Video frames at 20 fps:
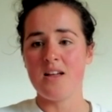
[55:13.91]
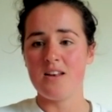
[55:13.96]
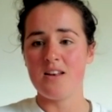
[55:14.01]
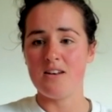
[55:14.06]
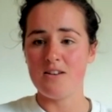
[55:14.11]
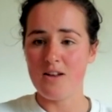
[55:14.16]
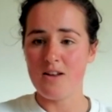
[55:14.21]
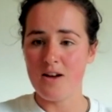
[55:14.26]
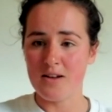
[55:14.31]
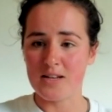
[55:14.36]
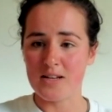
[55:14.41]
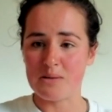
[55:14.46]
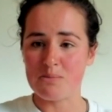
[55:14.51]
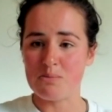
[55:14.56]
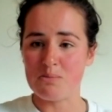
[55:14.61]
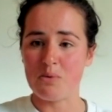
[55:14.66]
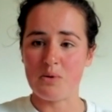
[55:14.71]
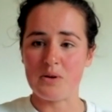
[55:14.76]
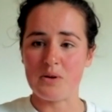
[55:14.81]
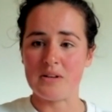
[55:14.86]

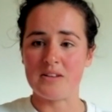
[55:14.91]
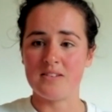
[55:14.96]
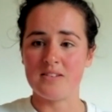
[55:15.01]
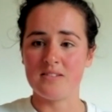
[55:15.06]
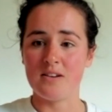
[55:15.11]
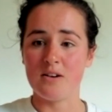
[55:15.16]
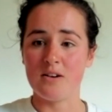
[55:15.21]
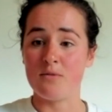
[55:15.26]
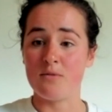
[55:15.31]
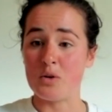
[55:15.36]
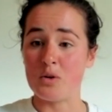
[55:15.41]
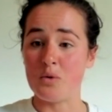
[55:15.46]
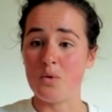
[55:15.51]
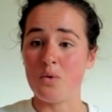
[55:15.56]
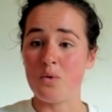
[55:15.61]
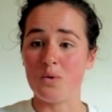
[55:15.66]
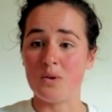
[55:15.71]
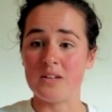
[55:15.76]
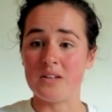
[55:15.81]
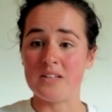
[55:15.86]
learning point of it
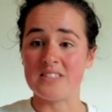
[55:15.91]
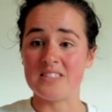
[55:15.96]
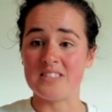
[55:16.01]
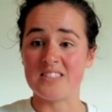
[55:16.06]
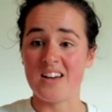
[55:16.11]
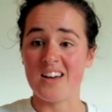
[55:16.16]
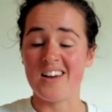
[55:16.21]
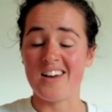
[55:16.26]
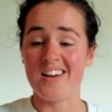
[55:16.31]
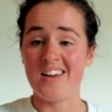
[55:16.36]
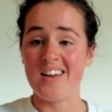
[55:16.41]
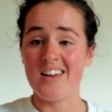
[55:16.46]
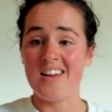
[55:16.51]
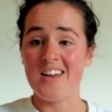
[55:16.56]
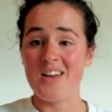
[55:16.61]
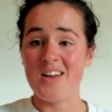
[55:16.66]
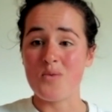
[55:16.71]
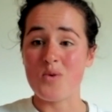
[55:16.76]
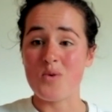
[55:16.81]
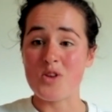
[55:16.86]
all, is that
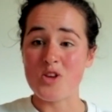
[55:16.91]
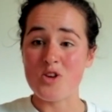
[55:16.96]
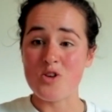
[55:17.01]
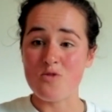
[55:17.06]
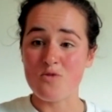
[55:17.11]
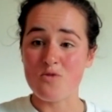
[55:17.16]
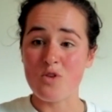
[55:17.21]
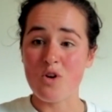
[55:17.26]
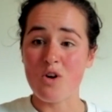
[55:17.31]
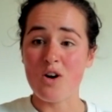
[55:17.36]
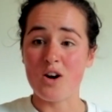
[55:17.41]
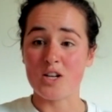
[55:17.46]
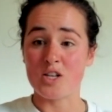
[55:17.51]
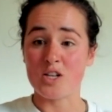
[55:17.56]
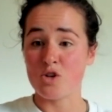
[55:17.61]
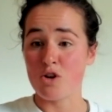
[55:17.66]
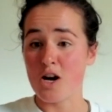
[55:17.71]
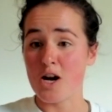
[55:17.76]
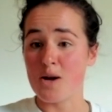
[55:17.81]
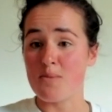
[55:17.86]
when you've got a
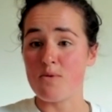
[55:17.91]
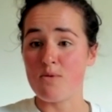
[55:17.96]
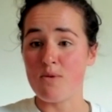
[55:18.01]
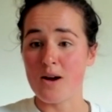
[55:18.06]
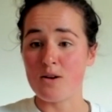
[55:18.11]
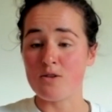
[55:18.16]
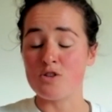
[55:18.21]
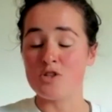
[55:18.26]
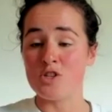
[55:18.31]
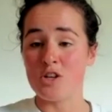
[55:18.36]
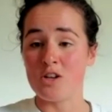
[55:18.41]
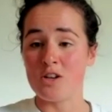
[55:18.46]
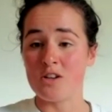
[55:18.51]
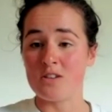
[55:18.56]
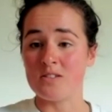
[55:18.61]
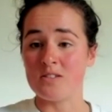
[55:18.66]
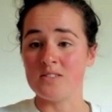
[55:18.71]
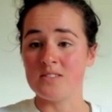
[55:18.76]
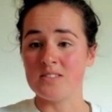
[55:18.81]
tribe around you,